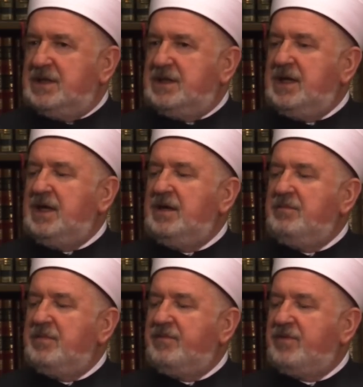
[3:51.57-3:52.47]

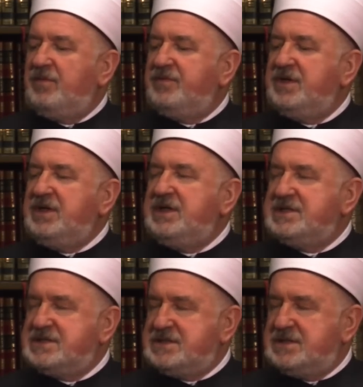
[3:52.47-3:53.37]
came from the
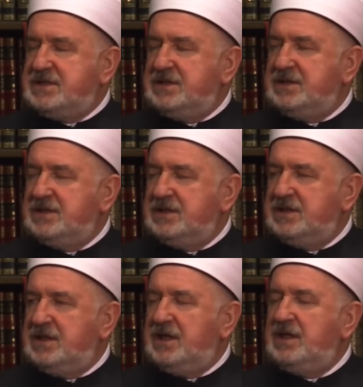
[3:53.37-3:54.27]
East,
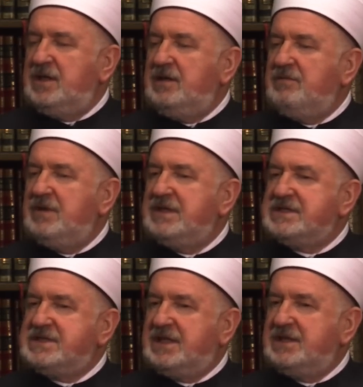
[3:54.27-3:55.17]
and even the
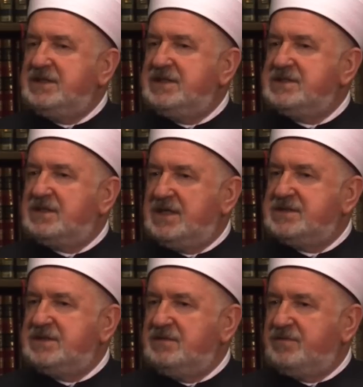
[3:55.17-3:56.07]
sun is
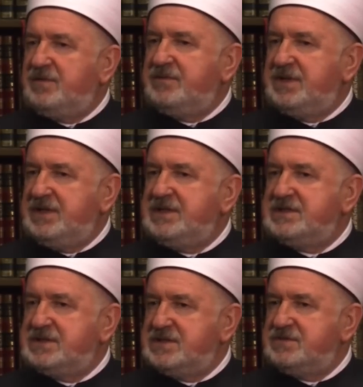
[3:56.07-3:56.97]
rising from the
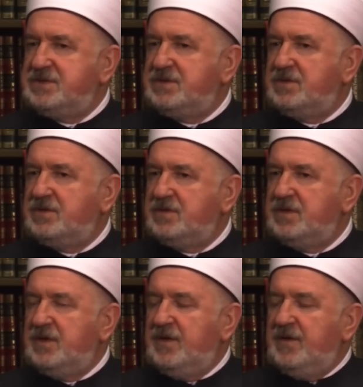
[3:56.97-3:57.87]
East, as we know.
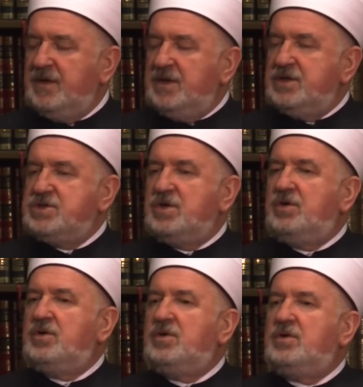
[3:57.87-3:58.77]

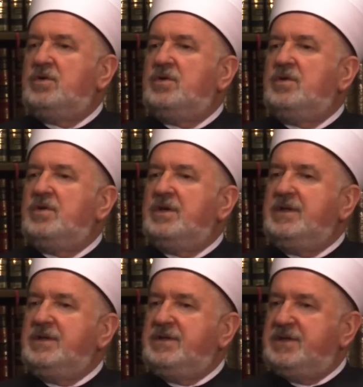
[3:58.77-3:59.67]
So
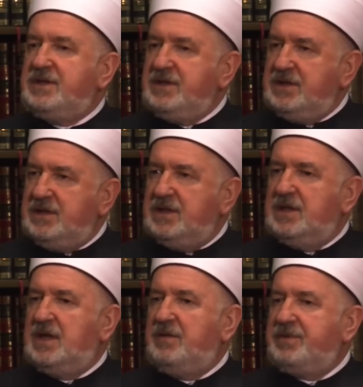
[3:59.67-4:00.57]
three
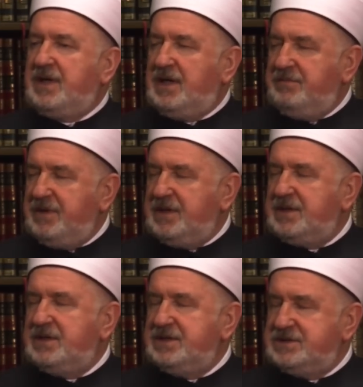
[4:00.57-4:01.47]
Abrahamic
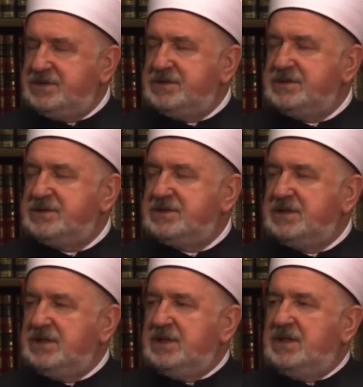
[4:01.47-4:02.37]
religions
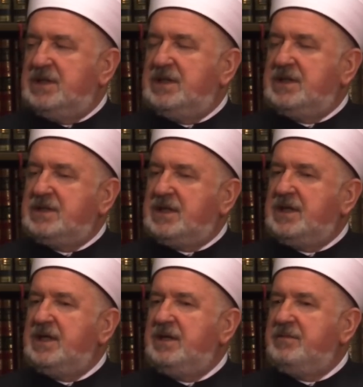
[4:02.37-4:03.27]
that
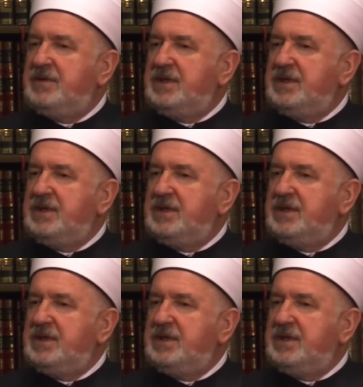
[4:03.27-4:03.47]
claim